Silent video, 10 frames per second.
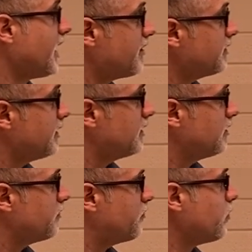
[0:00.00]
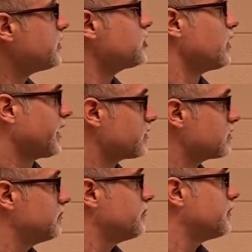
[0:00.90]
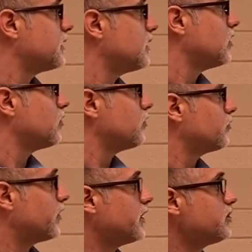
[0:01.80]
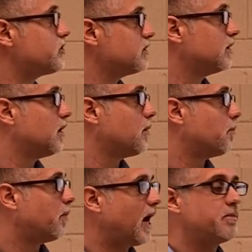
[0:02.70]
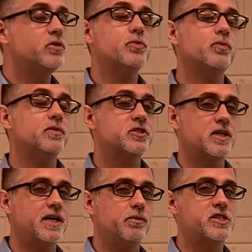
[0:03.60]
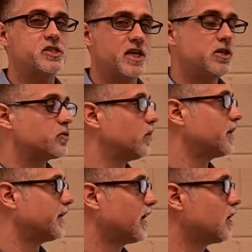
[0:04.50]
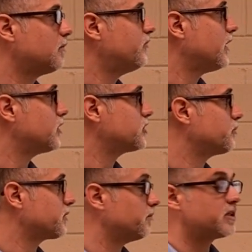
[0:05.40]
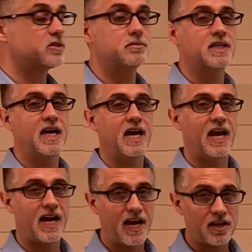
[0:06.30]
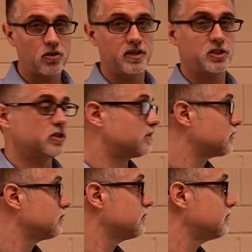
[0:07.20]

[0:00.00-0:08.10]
they had Four strengths: First, Bible study was central in an Arab fellowship with Muslims and Christians.